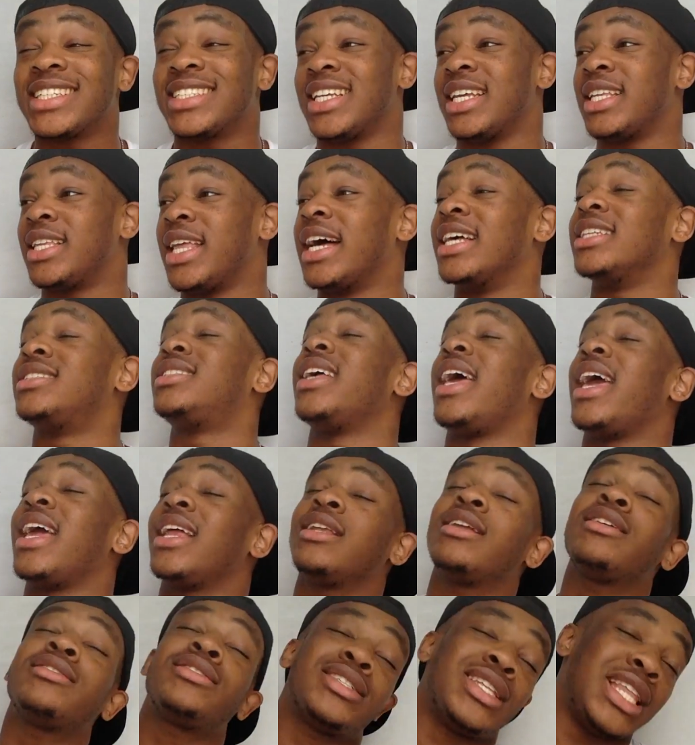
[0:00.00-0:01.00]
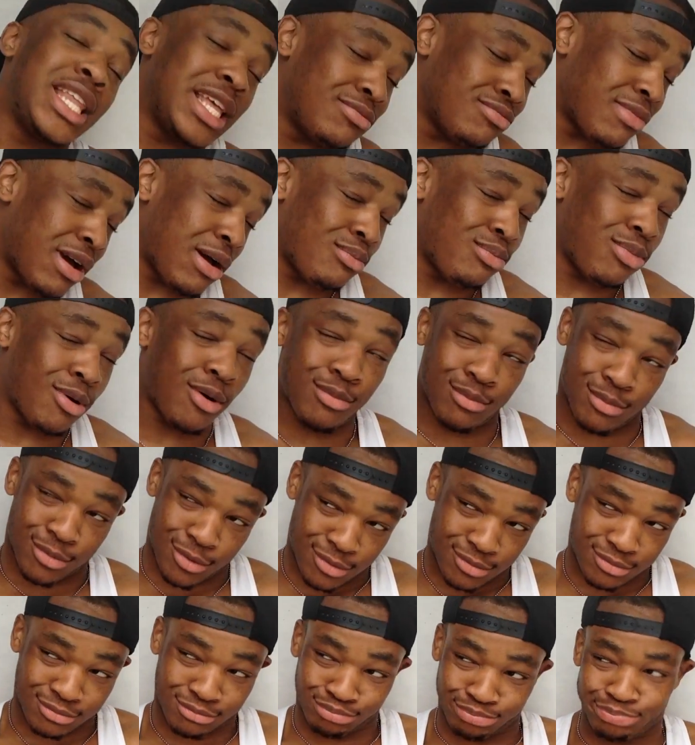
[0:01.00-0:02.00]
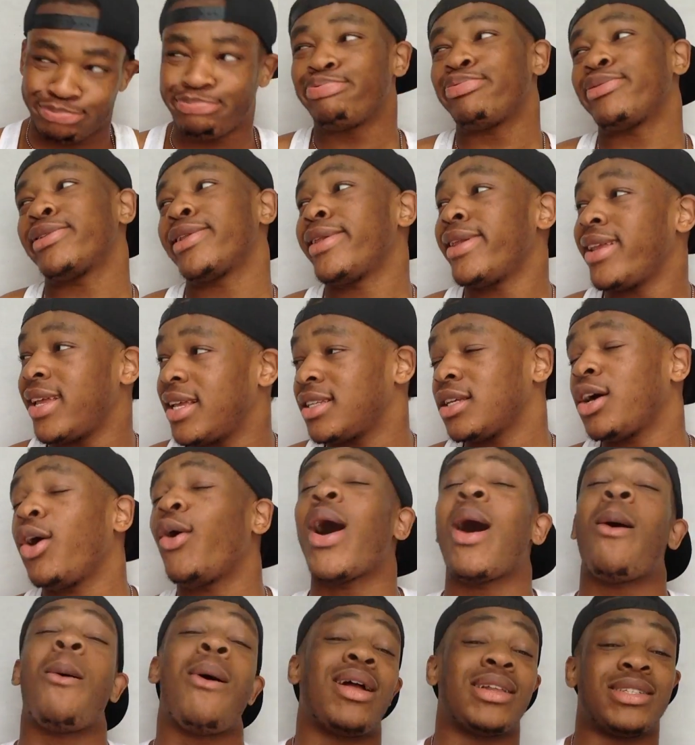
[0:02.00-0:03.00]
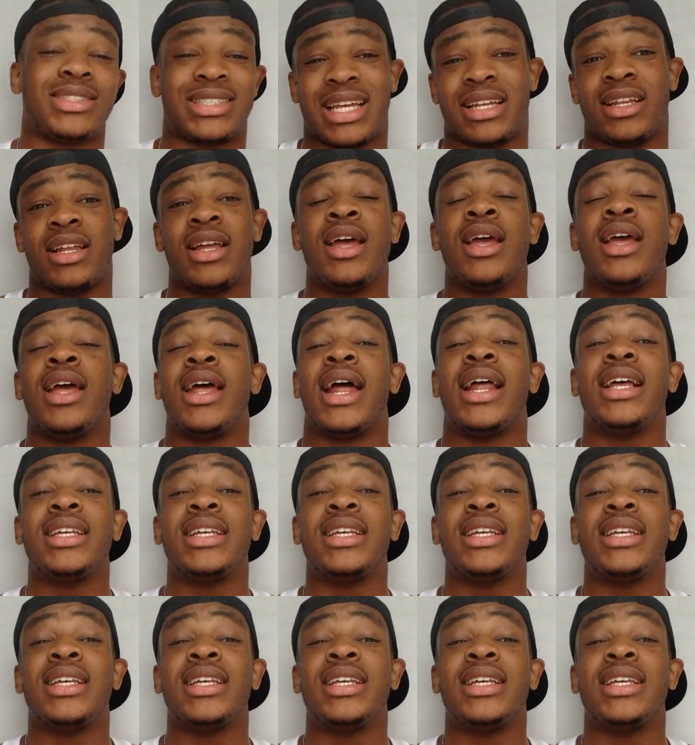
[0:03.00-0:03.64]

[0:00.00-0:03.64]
actually said that, Zayn, just lick my bum bum. Please. Oh, I want Zayn.